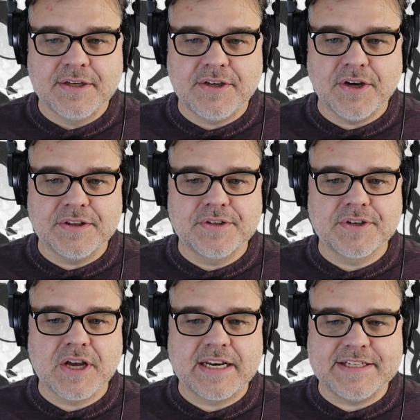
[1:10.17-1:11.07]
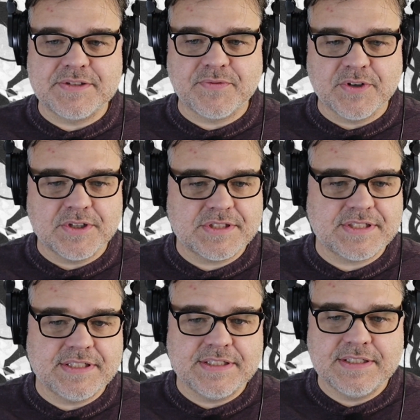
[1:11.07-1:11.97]
Gunther got his
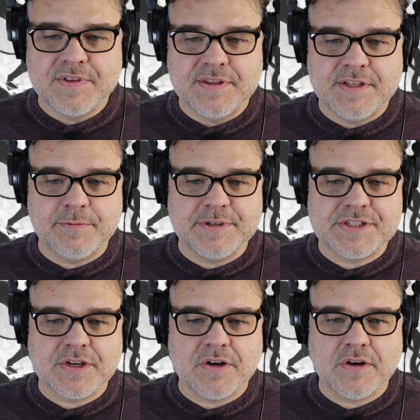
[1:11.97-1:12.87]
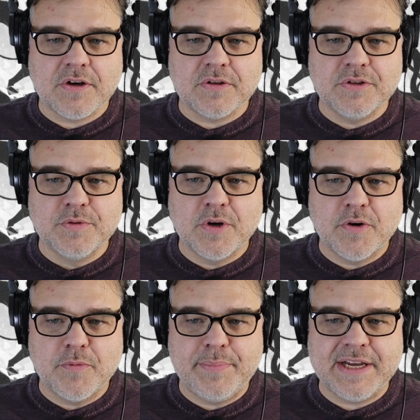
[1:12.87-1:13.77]
first, then we saw
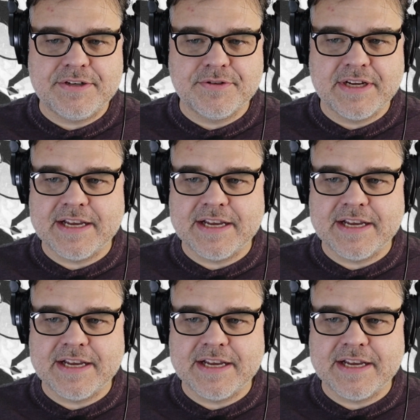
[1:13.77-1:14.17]
Aluo, Petra,